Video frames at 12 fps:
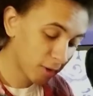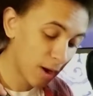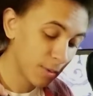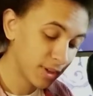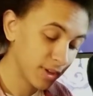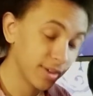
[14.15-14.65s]

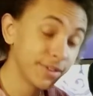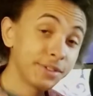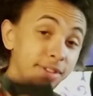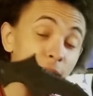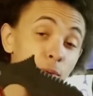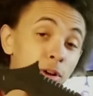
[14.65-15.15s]
around with you.
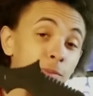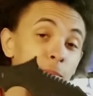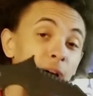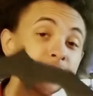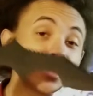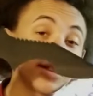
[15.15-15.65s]
Today we're
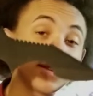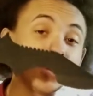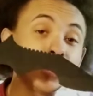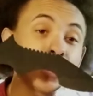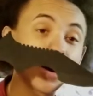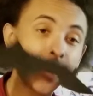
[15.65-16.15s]
unboxing
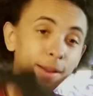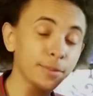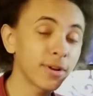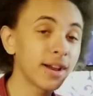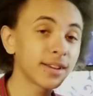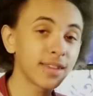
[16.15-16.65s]
the
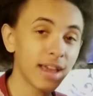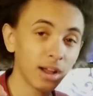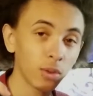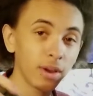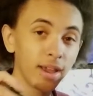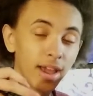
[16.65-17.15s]
HyperX
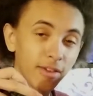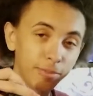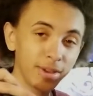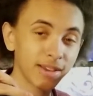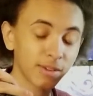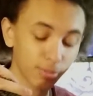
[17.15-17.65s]
Alloy
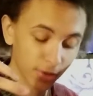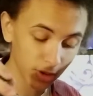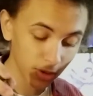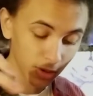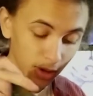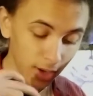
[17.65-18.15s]
FPS Pro.